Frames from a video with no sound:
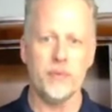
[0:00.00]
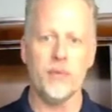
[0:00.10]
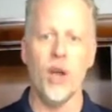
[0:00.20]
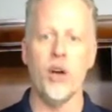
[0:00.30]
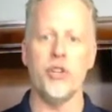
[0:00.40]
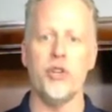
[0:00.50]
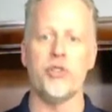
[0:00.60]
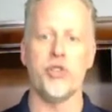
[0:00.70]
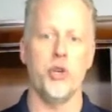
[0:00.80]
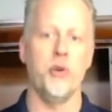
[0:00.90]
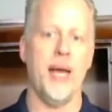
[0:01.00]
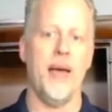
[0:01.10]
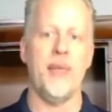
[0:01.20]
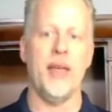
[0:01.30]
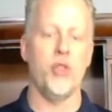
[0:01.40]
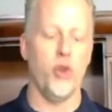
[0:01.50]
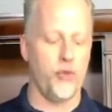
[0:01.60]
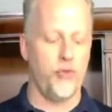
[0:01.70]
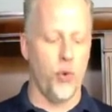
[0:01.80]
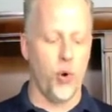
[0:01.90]
on YouTube and then
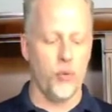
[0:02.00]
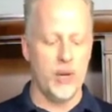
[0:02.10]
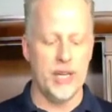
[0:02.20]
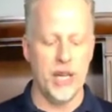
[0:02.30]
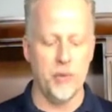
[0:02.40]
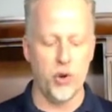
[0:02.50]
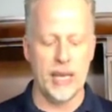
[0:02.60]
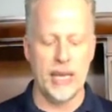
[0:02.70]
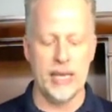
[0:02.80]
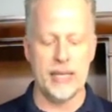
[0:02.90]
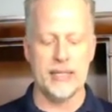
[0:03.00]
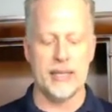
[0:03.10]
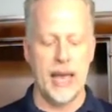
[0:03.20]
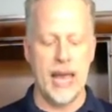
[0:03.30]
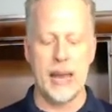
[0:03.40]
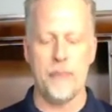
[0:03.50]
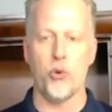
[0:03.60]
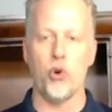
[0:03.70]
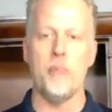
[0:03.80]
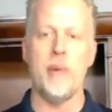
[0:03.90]
look for Redeemer Kids
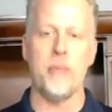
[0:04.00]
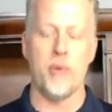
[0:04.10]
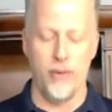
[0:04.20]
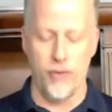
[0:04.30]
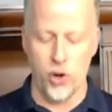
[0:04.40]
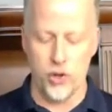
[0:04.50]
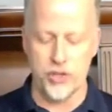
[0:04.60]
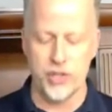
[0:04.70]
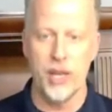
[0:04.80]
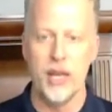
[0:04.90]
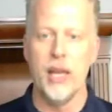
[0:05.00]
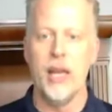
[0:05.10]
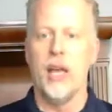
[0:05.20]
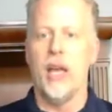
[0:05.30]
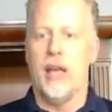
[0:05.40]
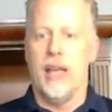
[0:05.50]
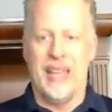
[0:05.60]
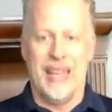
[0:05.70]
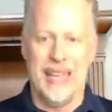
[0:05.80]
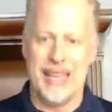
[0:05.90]
April Memory Verse,
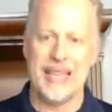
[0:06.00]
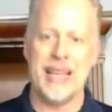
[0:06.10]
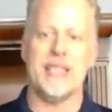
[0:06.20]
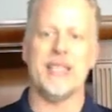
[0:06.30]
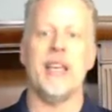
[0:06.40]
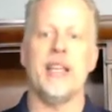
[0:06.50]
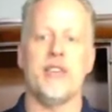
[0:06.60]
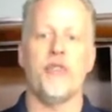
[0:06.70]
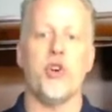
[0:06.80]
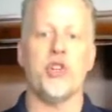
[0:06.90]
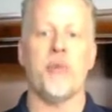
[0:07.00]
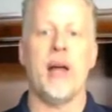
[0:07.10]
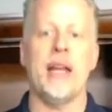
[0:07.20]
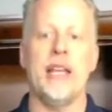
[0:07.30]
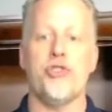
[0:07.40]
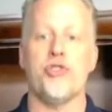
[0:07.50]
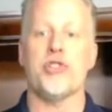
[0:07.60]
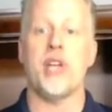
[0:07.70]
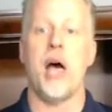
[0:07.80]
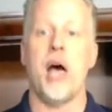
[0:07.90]
it's a verse around
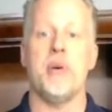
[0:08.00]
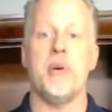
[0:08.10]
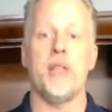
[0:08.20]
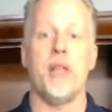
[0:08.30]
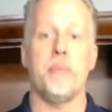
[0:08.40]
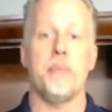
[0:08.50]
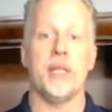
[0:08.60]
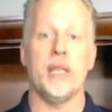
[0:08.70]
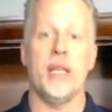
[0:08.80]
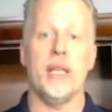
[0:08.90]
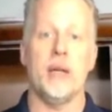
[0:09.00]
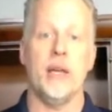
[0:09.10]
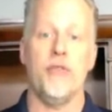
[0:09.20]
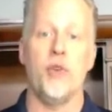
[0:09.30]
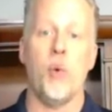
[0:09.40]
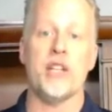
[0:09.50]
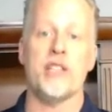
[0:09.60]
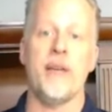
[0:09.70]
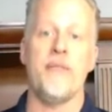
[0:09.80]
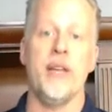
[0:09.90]
Easter time, but if you
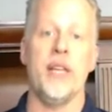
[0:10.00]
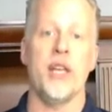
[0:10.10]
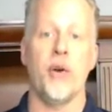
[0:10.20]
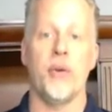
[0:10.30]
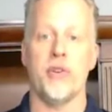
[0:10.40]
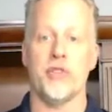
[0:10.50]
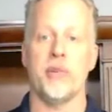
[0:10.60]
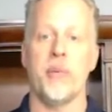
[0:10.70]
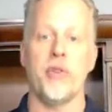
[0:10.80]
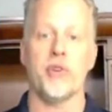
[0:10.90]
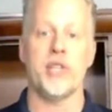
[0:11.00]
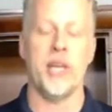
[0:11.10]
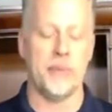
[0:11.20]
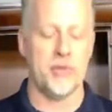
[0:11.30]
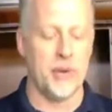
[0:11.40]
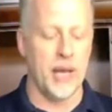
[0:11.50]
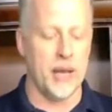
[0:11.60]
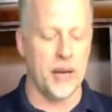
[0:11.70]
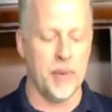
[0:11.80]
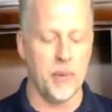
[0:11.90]
watch that video, there's some other tips on
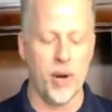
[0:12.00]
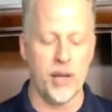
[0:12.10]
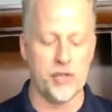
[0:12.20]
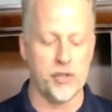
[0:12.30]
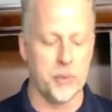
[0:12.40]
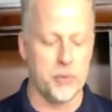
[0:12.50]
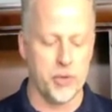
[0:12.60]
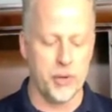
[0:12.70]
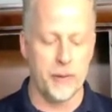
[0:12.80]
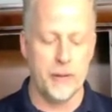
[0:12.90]
how to memorize scripture.